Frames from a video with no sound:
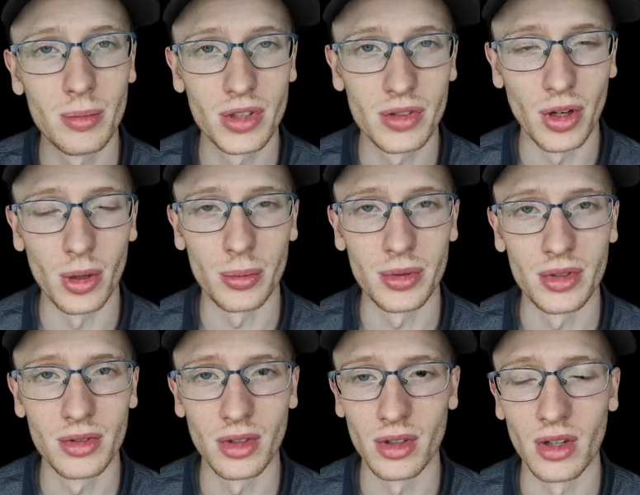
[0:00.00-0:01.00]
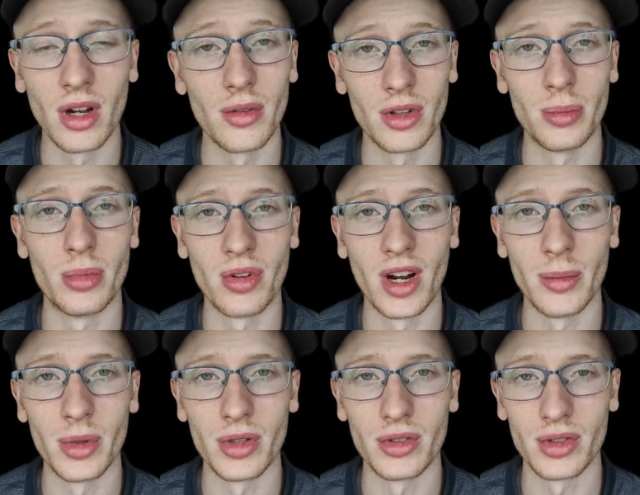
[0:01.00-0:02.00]
slopes or, of the
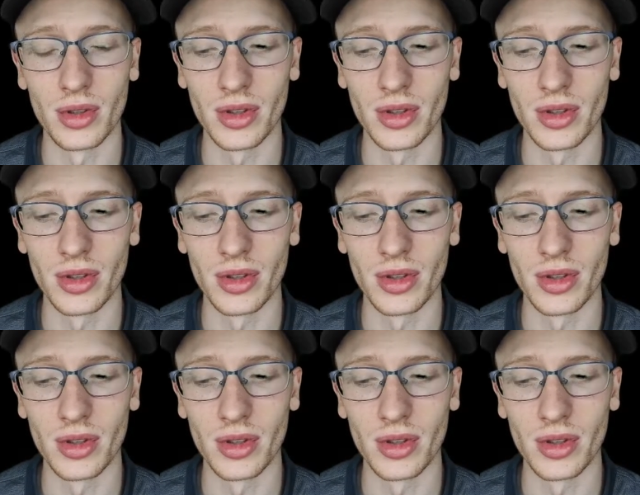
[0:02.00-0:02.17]
parameters.